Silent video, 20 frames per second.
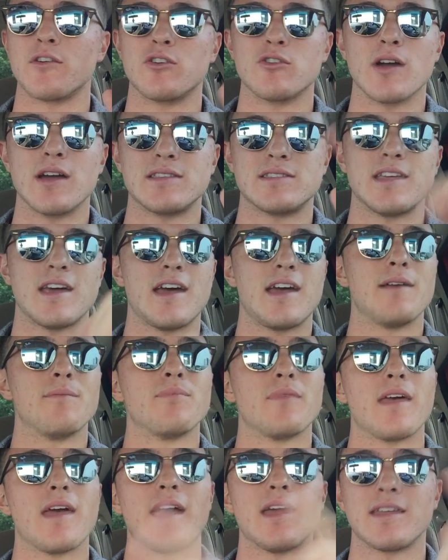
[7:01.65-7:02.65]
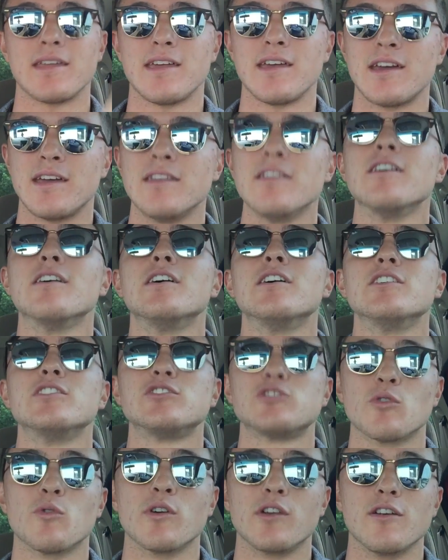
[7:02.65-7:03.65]
a great day. And again,
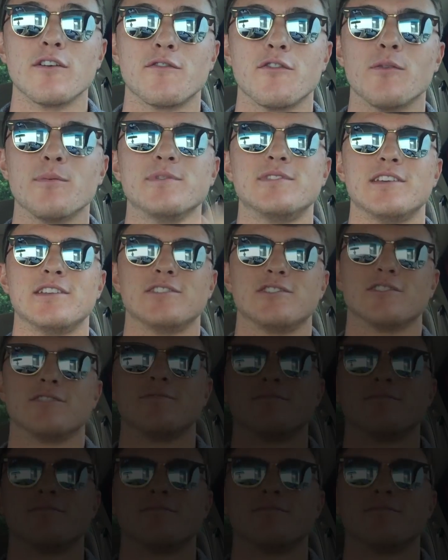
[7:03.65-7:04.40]
soar to your full potential.